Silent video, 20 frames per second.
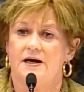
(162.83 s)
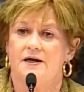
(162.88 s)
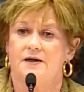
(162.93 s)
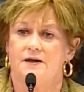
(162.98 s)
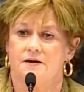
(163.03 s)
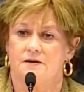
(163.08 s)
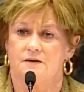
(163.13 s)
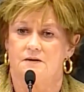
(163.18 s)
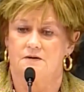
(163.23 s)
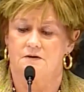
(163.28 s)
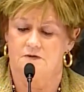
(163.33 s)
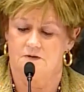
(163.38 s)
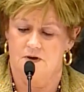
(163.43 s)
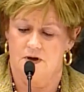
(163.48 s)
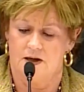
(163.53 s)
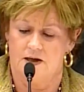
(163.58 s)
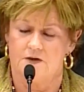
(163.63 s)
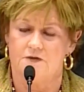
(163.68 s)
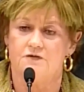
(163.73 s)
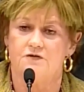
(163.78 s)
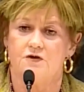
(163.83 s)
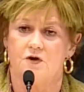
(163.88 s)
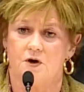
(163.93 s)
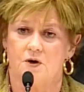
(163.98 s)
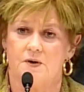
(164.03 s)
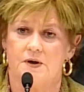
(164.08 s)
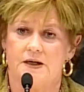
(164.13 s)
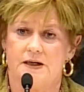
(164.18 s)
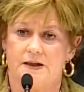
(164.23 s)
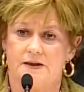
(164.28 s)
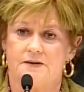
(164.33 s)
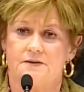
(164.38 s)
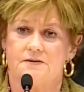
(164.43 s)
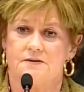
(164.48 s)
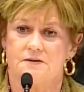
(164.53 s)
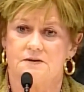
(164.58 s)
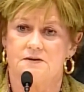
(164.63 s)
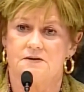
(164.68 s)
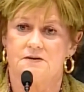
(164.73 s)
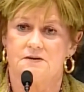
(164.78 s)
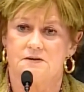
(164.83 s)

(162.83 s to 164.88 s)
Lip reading: the record and forwarded.